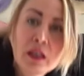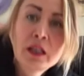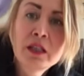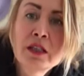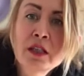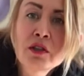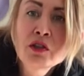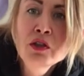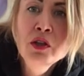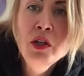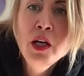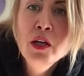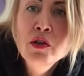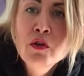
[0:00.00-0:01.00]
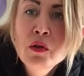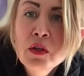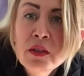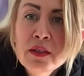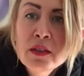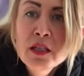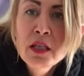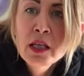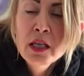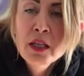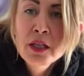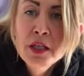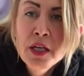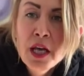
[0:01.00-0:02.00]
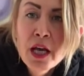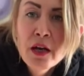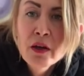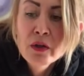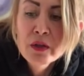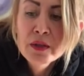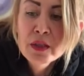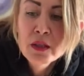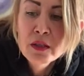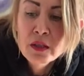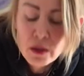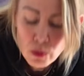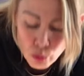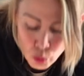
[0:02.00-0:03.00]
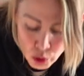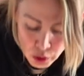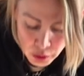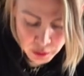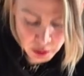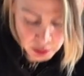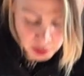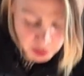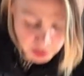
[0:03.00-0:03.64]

condition and you can see like the nails into the wood.